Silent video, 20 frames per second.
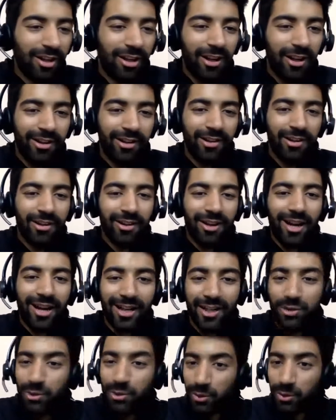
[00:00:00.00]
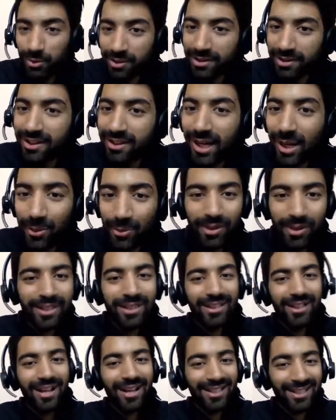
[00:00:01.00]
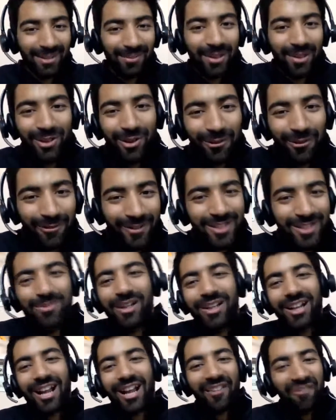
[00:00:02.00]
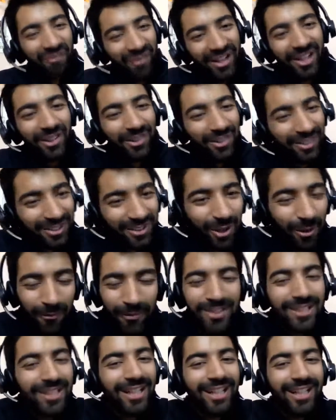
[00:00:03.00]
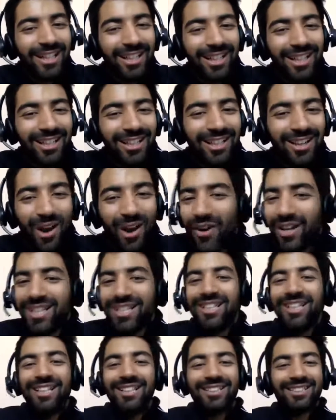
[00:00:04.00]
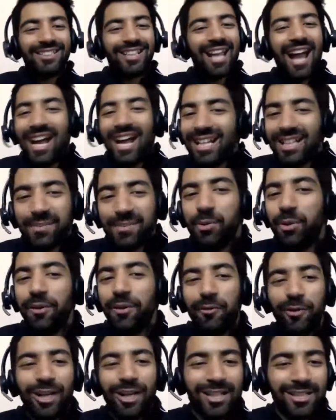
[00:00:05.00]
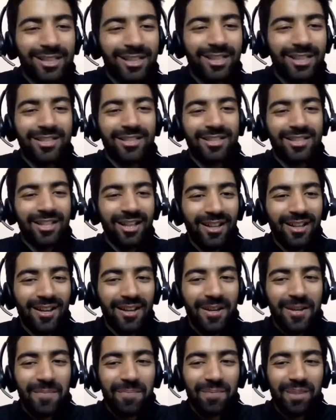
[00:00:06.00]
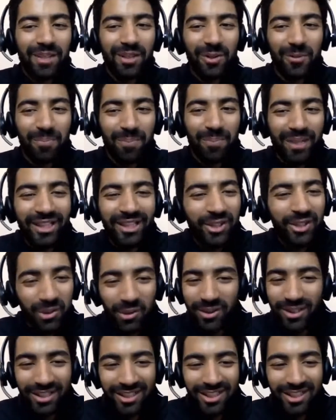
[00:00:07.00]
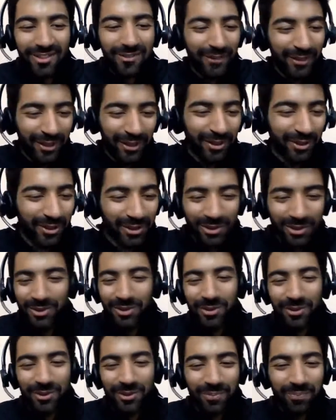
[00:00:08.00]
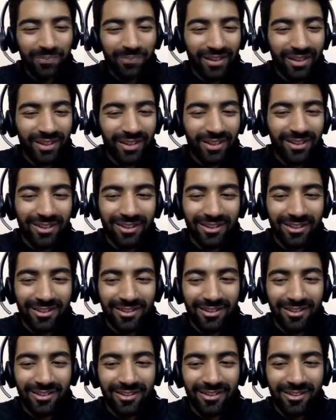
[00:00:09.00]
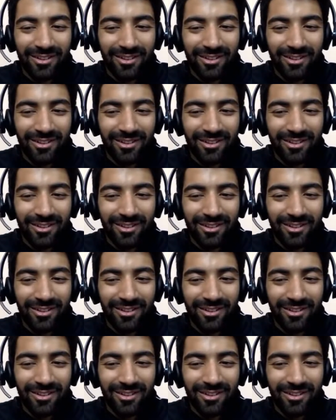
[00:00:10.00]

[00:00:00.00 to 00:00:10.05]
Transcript: And I do not work there. I work in the Hyderabad office, but I've been to this office, and honestly, it's as beautiful as it is, being shown in this video. So uh,